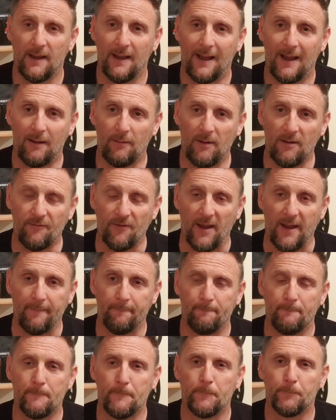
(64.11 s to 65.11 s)
However,
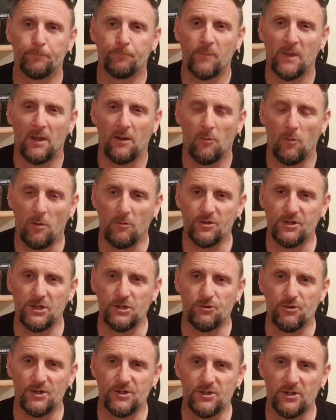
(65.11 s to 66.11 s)
what was
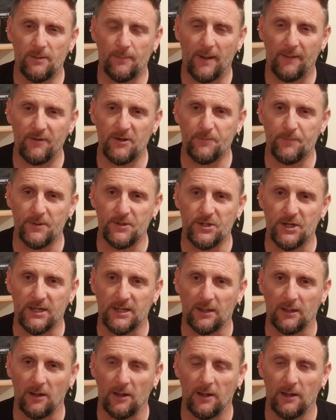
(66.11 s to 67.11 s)
interesting about this
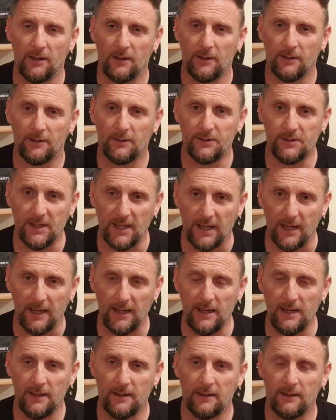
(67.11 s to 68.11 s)
particular
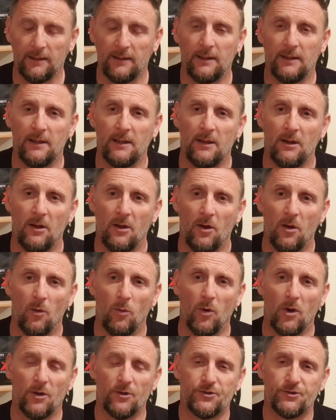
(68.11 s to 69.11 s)
day
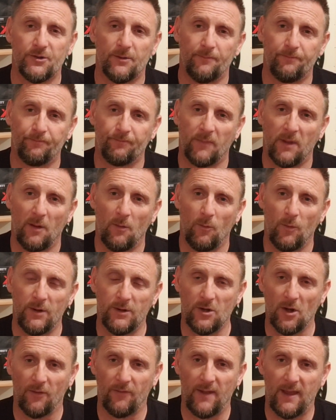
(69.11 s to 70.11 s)
was we
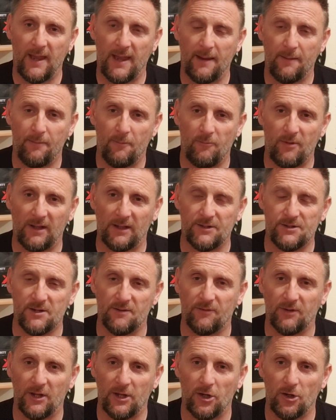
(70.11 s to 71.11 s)
got there
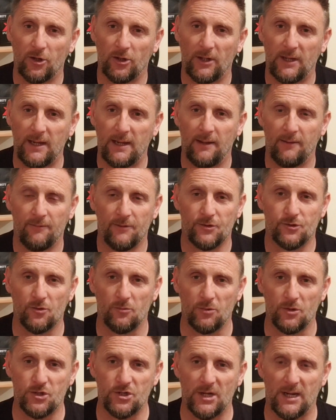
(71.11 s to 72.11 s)
relatively early, the sun
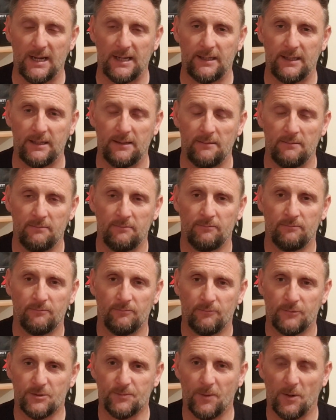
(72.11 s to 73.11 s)
was shining,
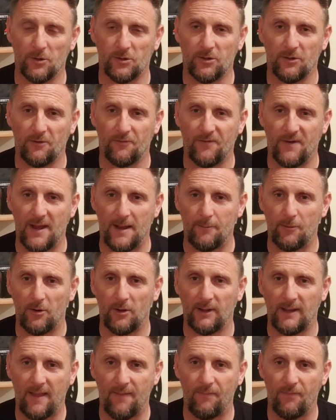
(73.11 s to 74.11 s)
spoke to the farmer at
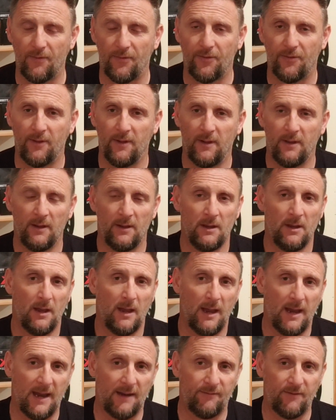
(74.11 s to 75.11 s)
length,
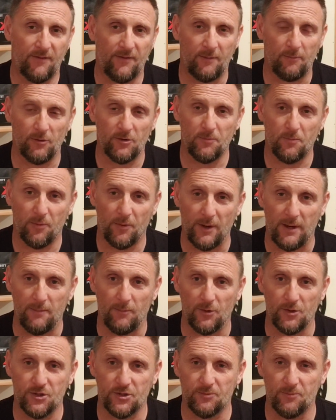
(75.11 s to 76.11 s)
everything was pretty
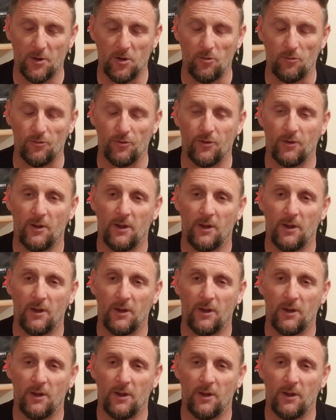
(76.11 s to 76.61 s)
much smooth.